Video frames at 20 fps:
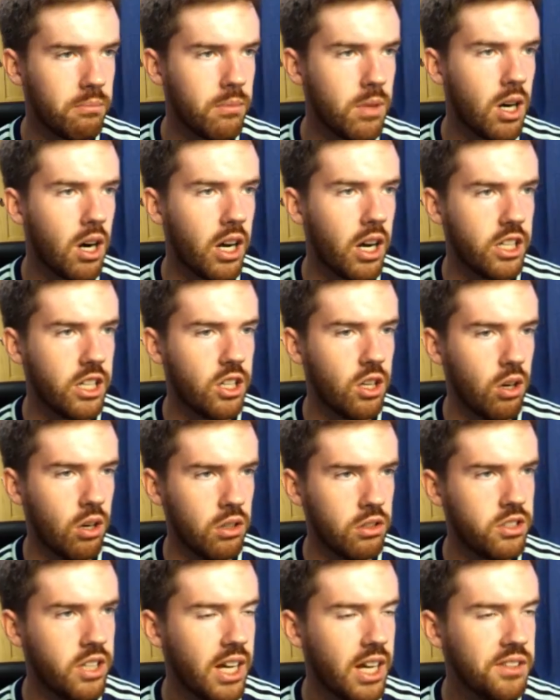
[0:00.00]
My
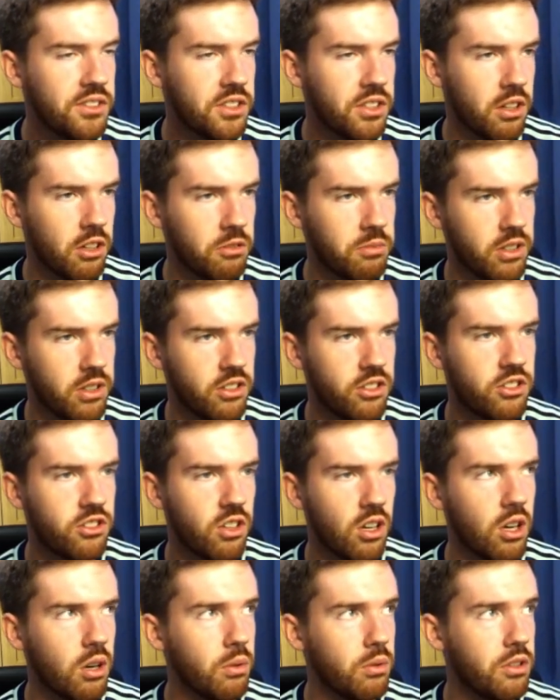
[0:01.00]
God, Cantona's been
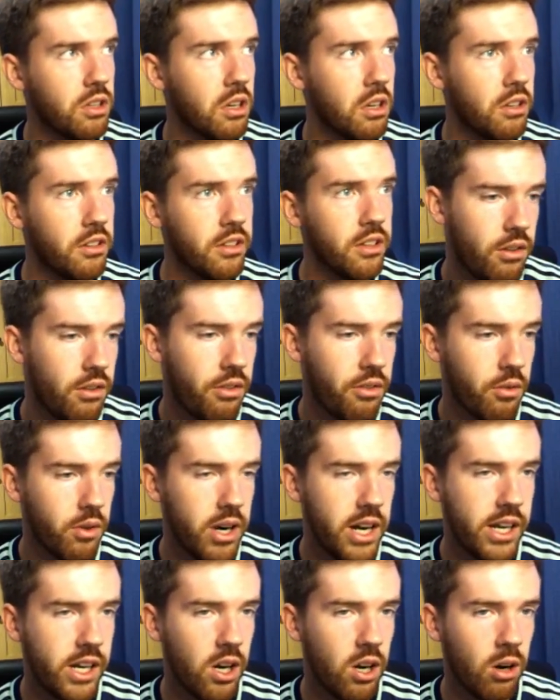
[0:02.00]
so good.
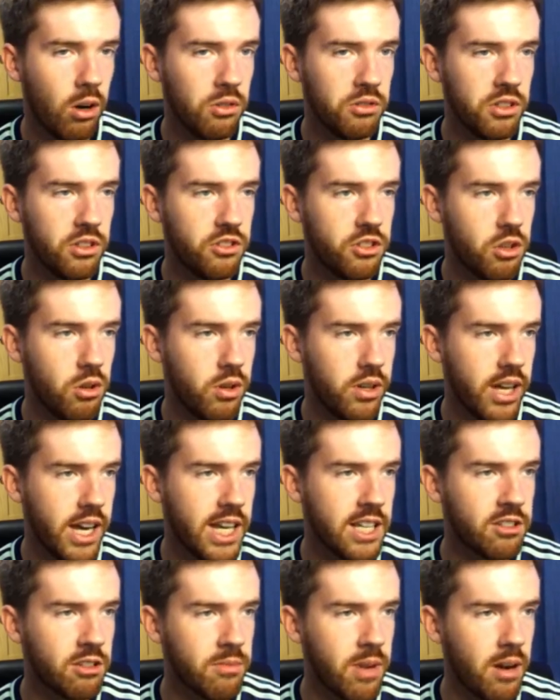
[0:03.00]
Three goals in two
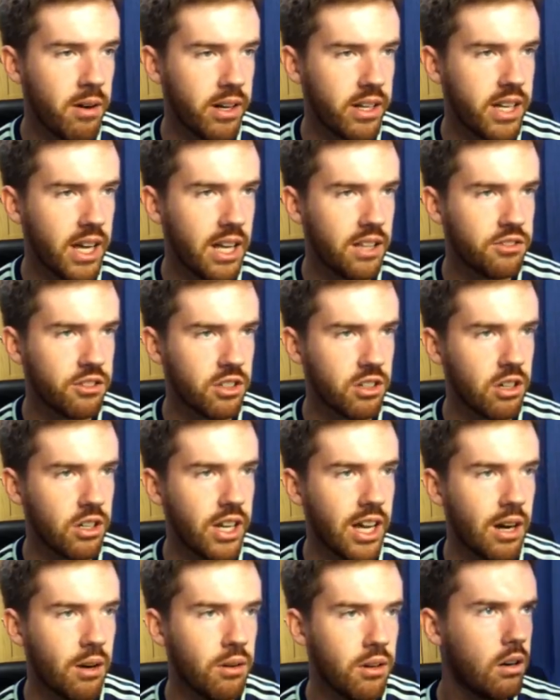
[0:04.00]
games from Eric Cantona
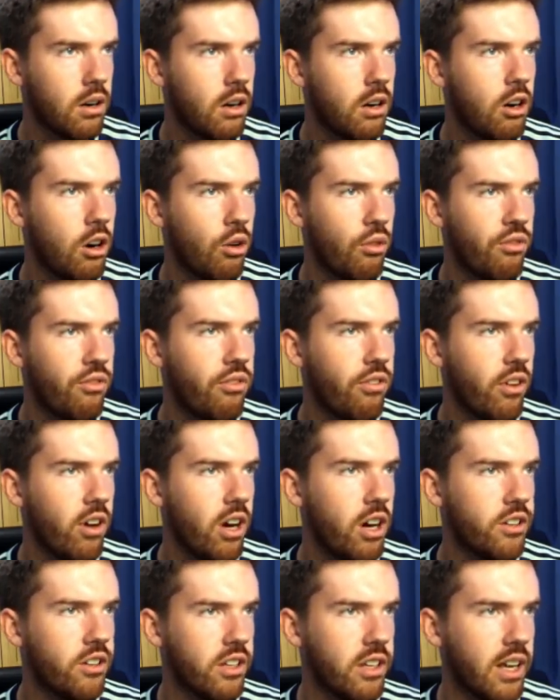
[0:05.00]
now. Oh,
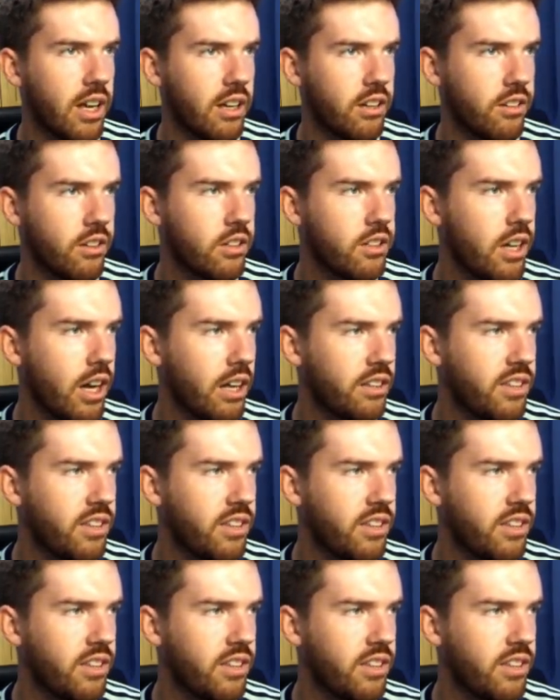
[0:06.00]
Ferdinand. Okay, I